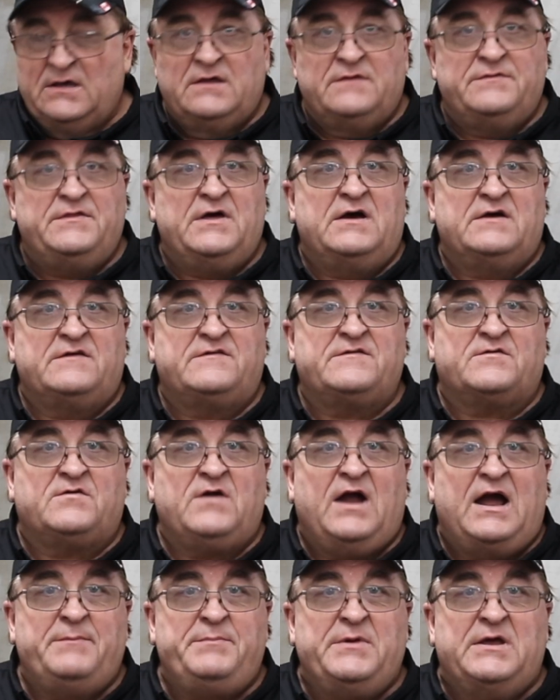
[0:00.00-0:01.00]
the
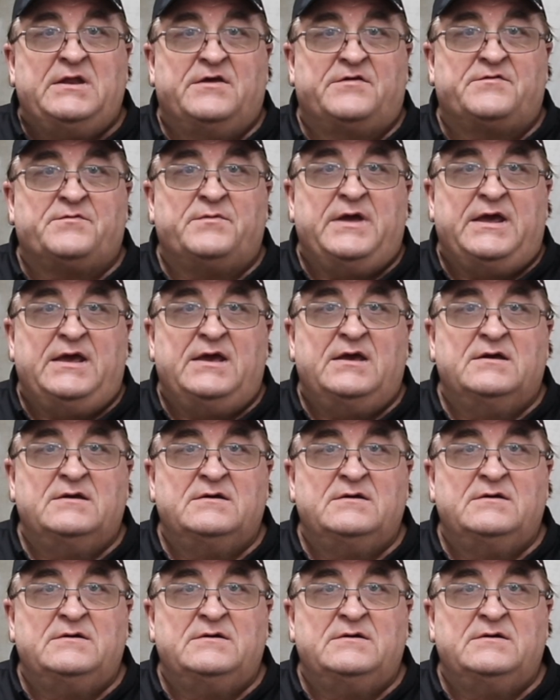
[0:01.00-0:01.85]
scrap industry,